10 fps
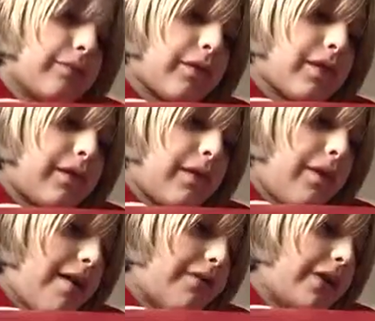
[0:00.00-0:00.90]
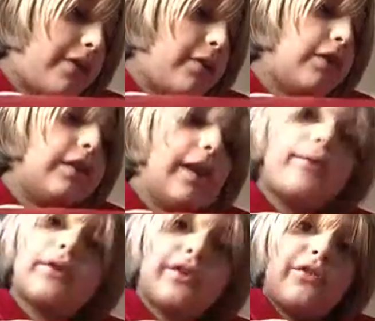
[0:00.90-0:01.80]
right now have a good
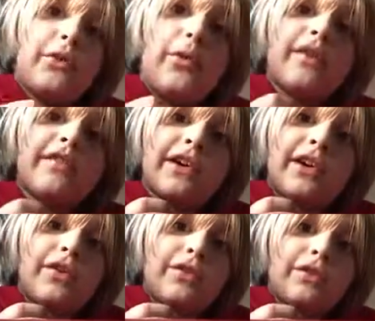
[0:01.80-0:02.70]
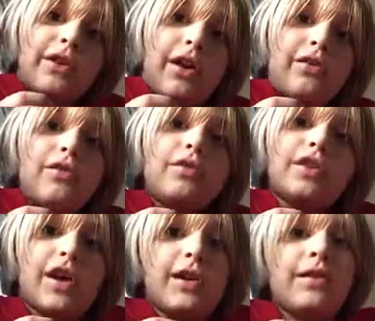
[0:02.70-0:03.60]
network to watch our
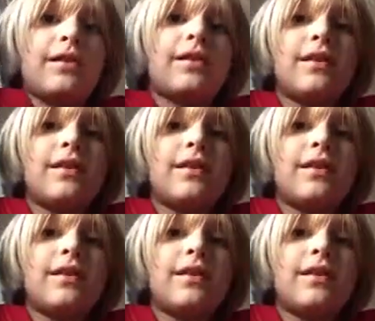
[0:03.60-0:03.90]
cartoons on.